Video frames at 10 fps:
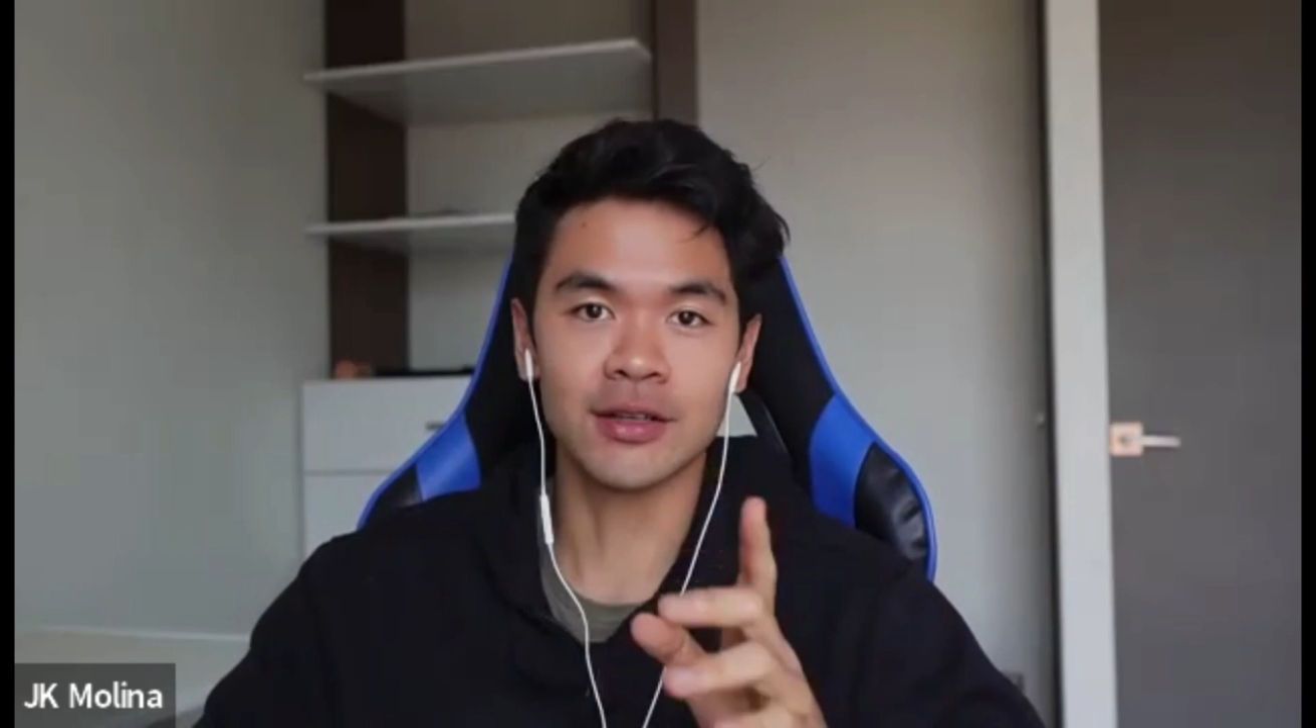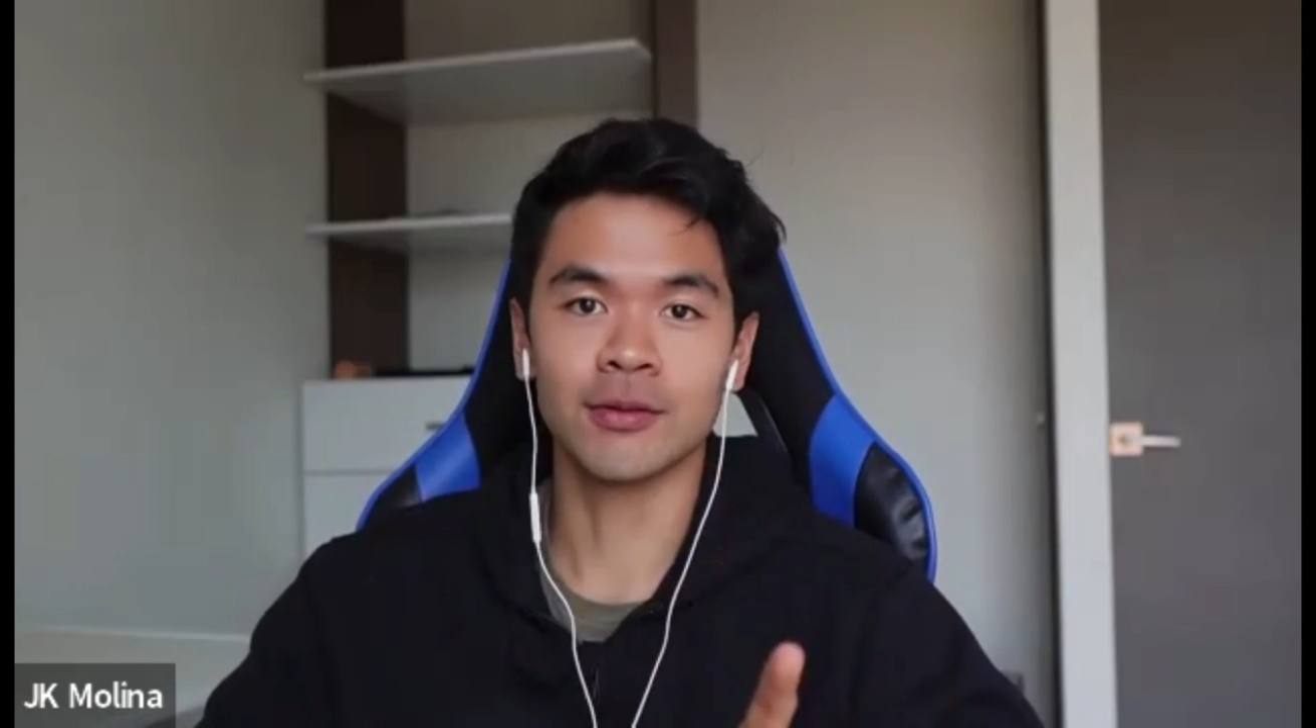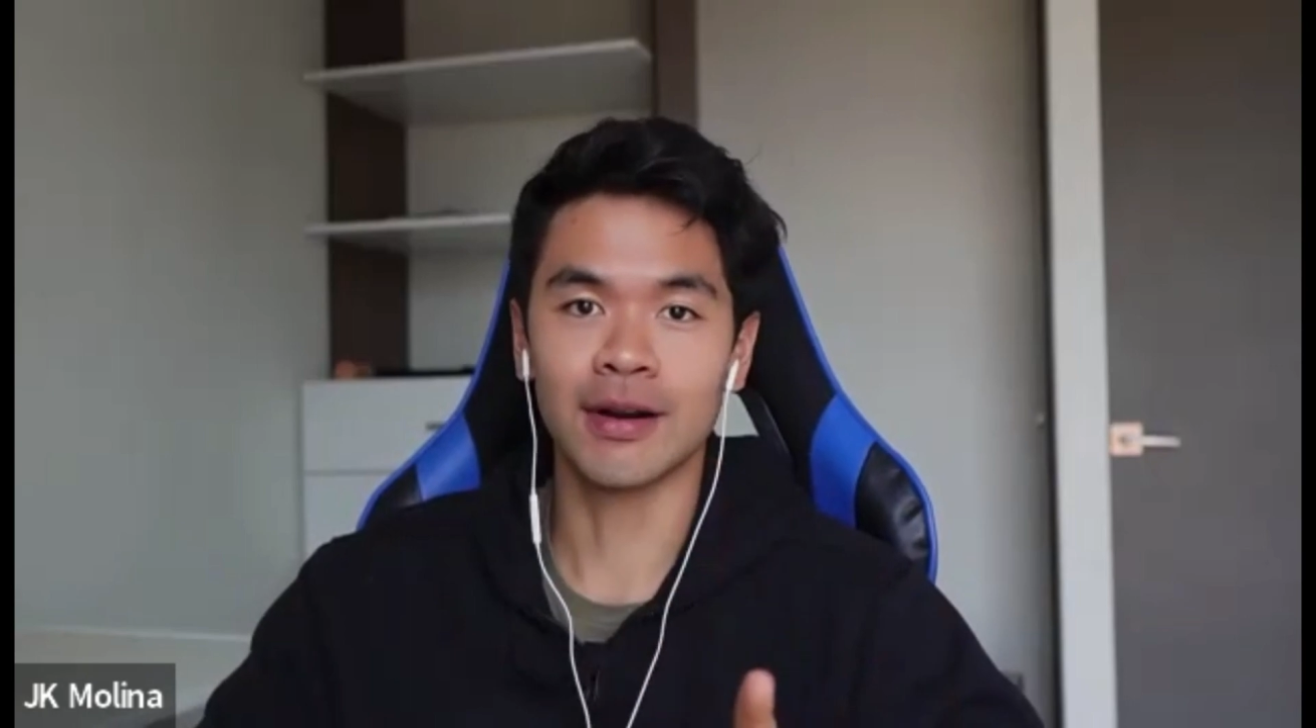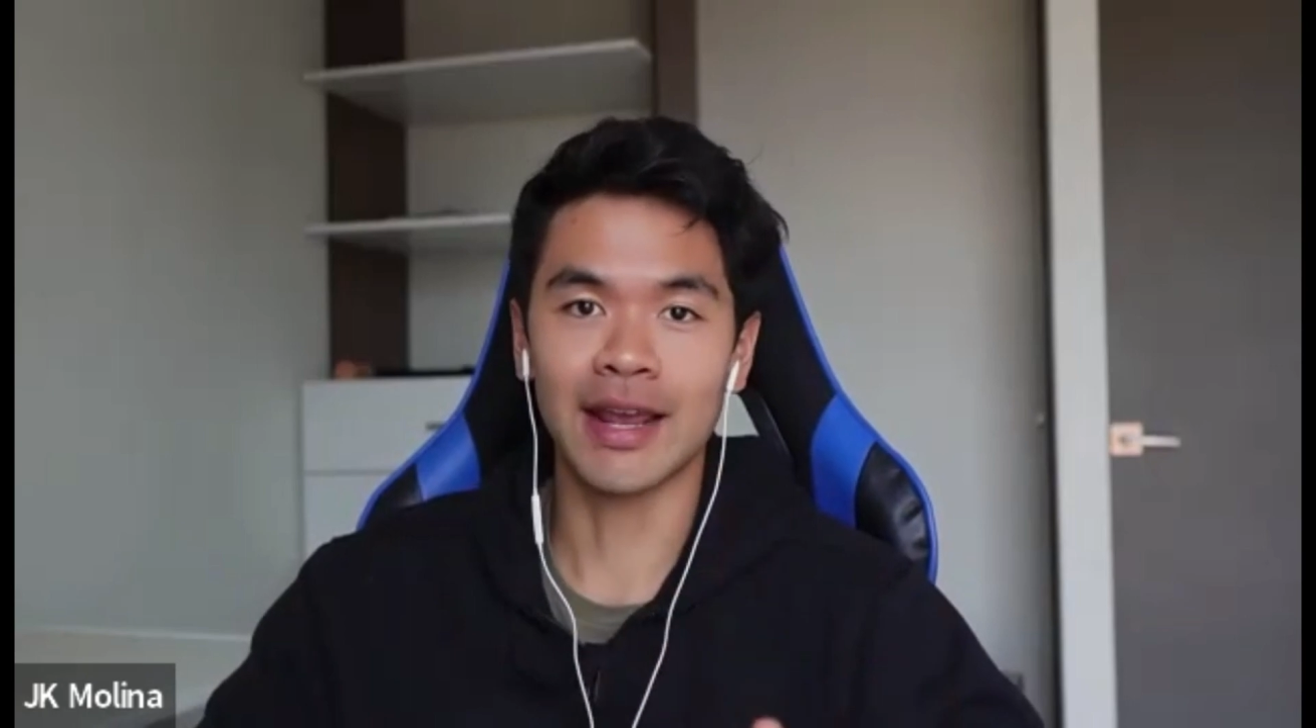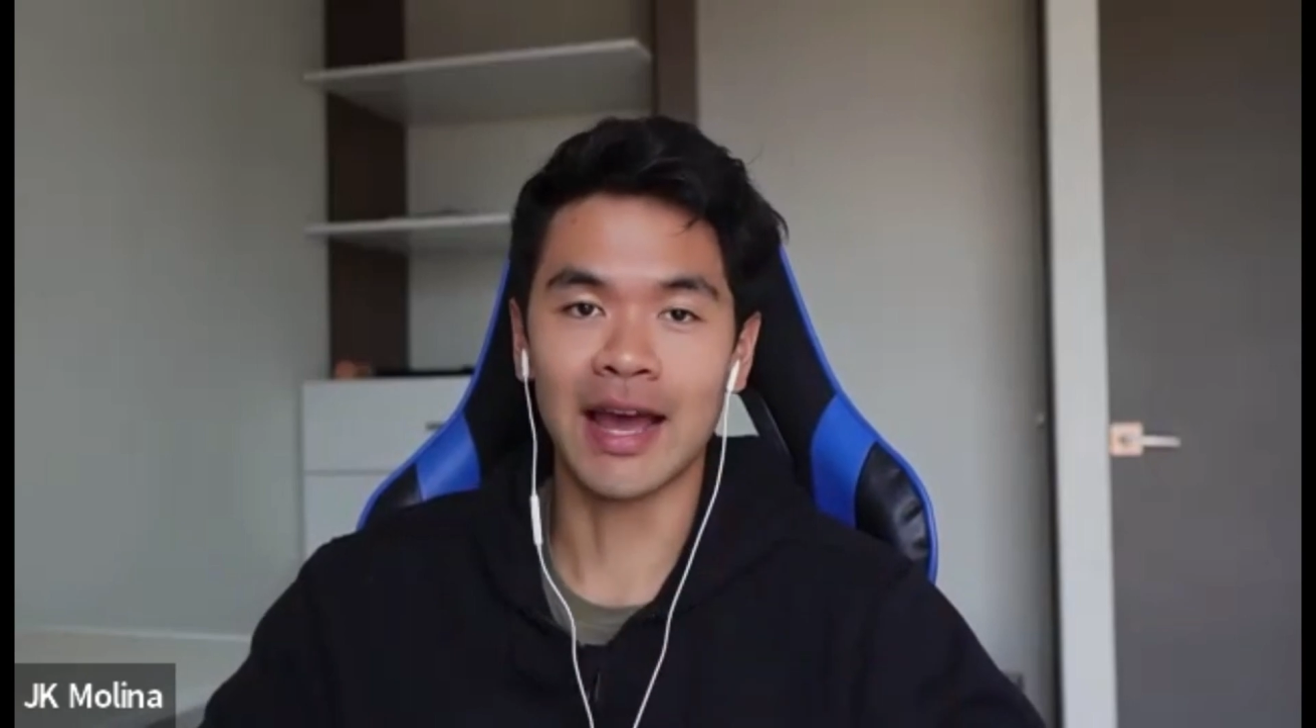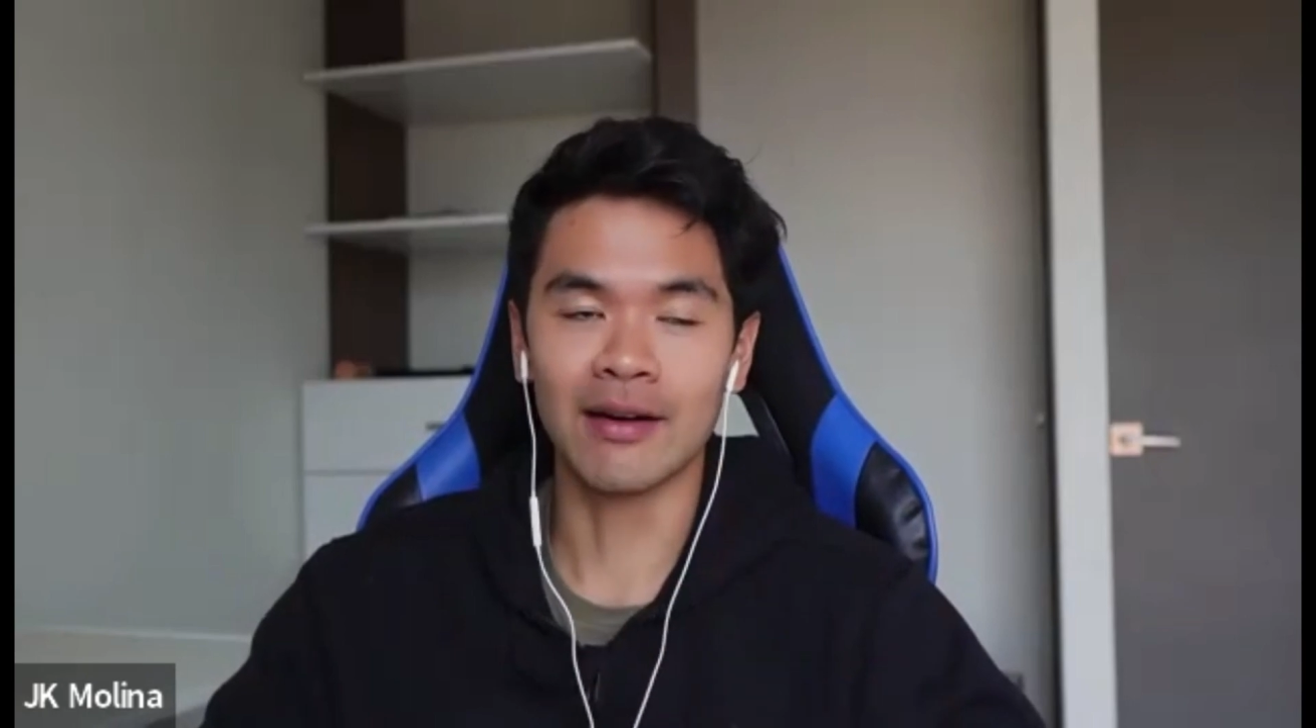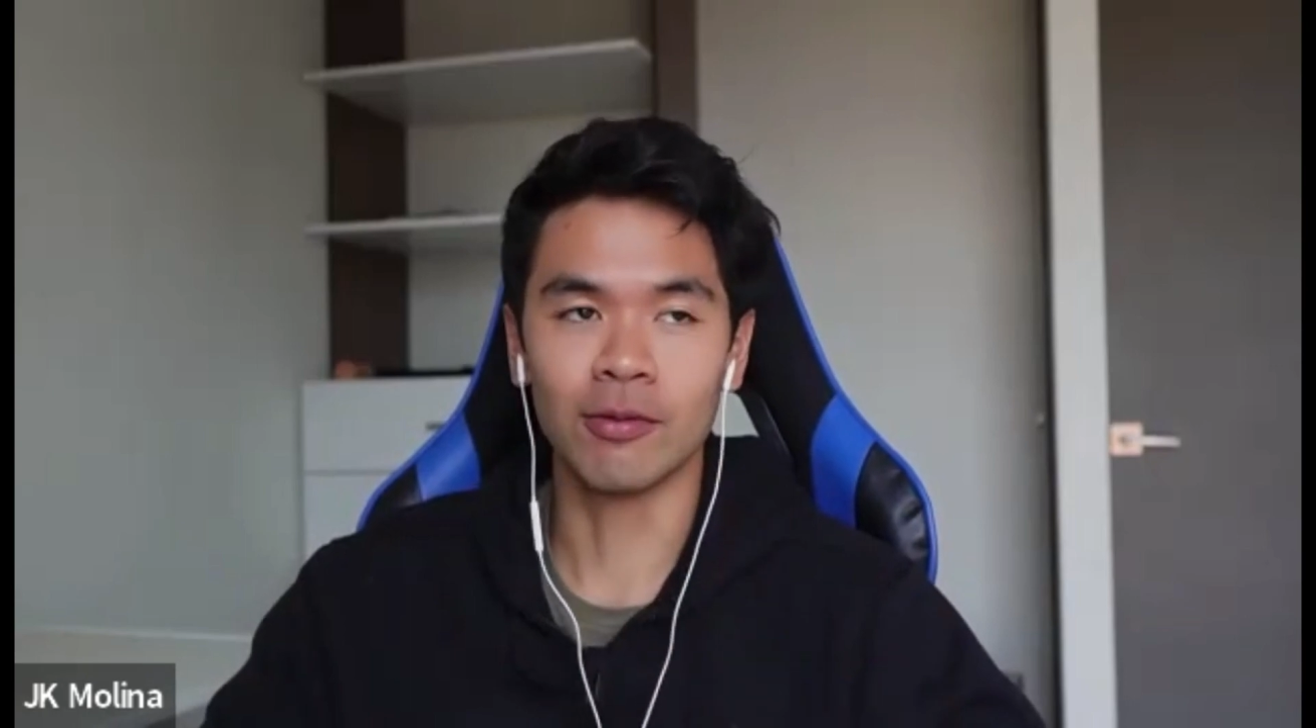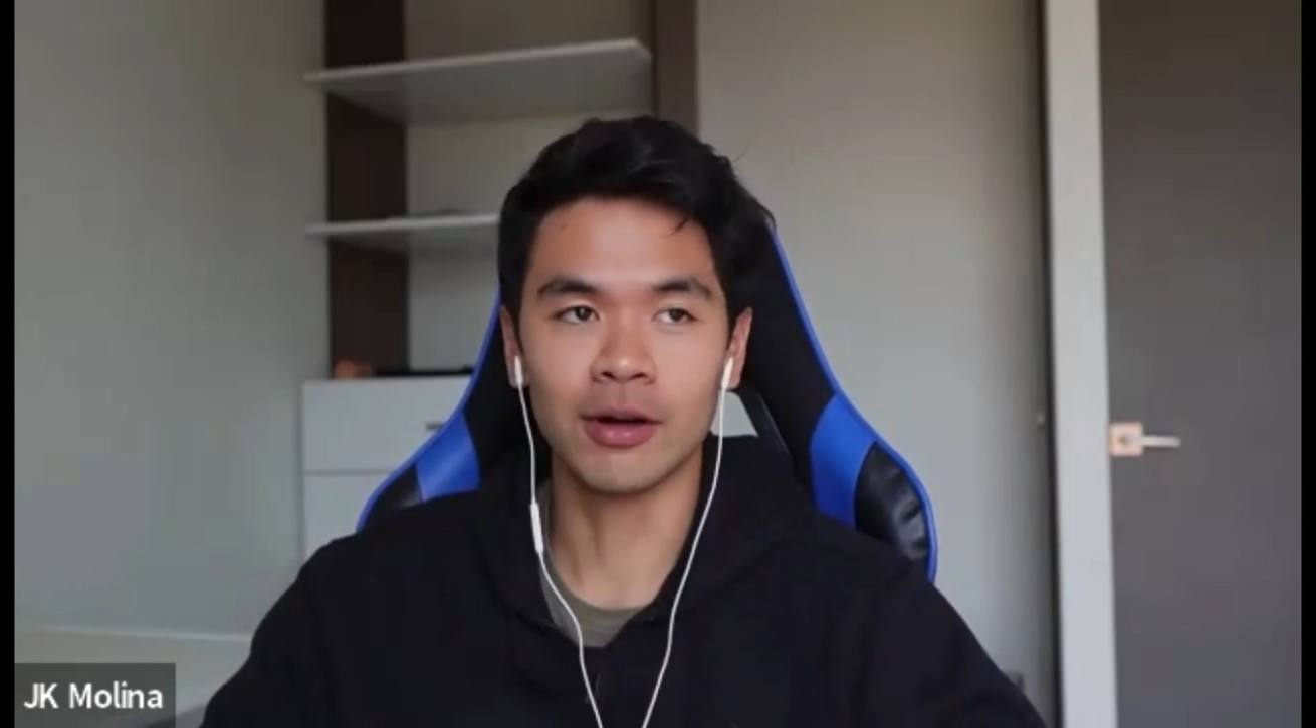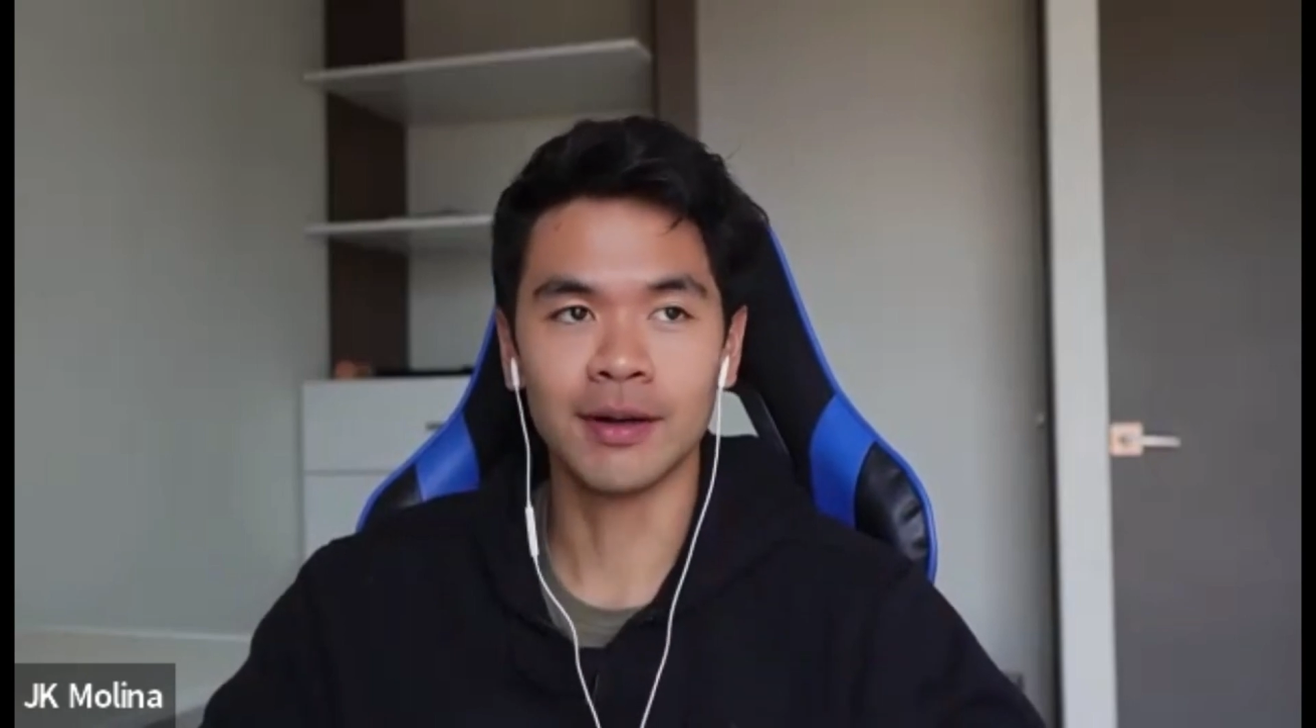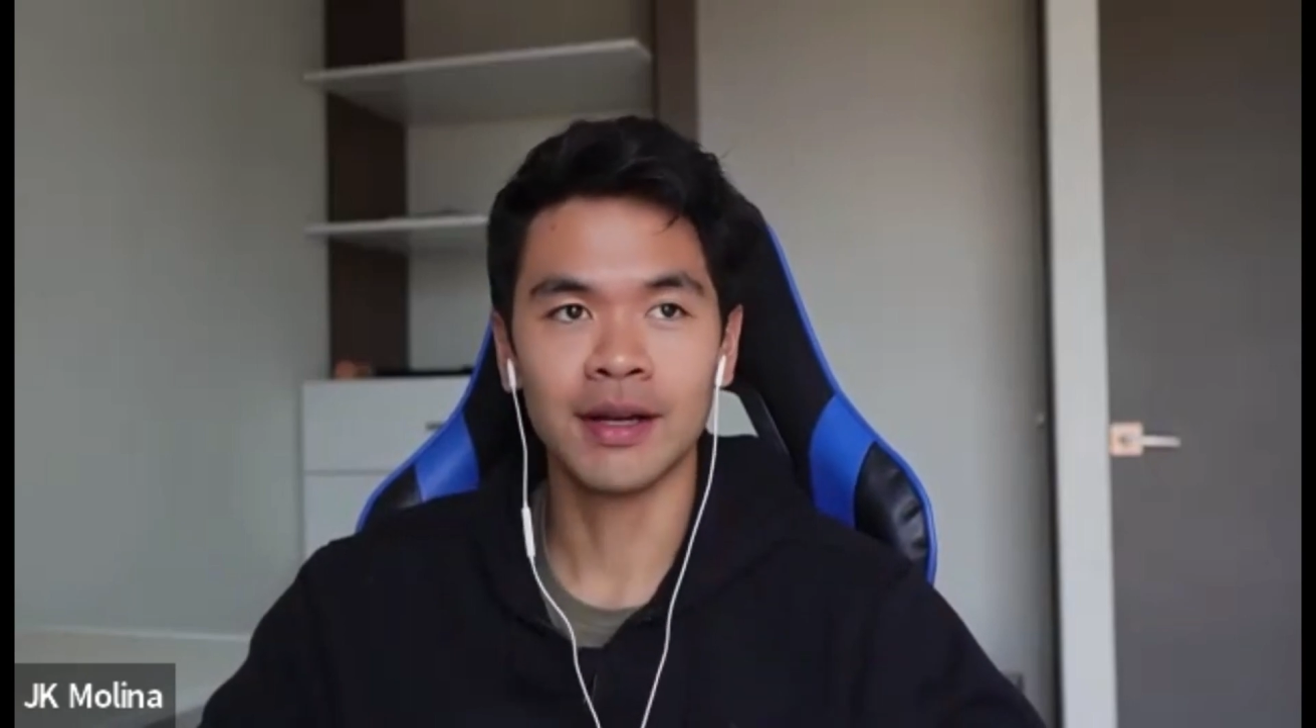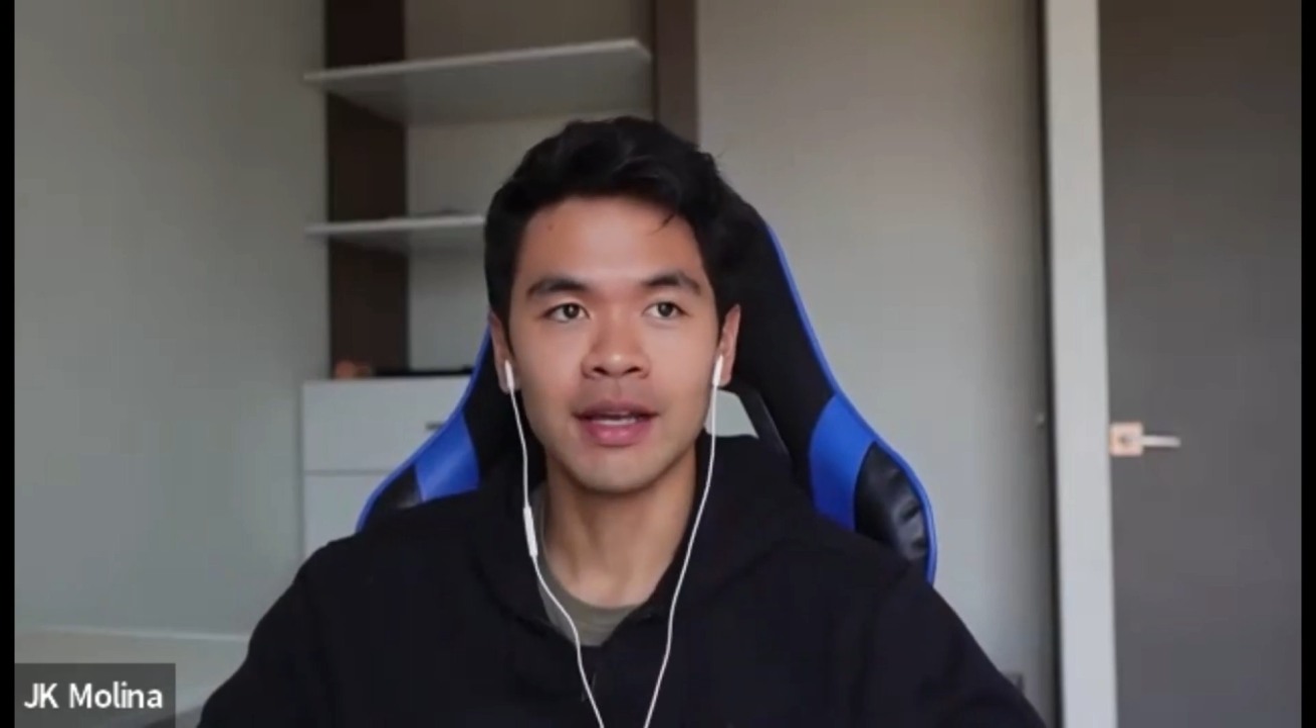already have one,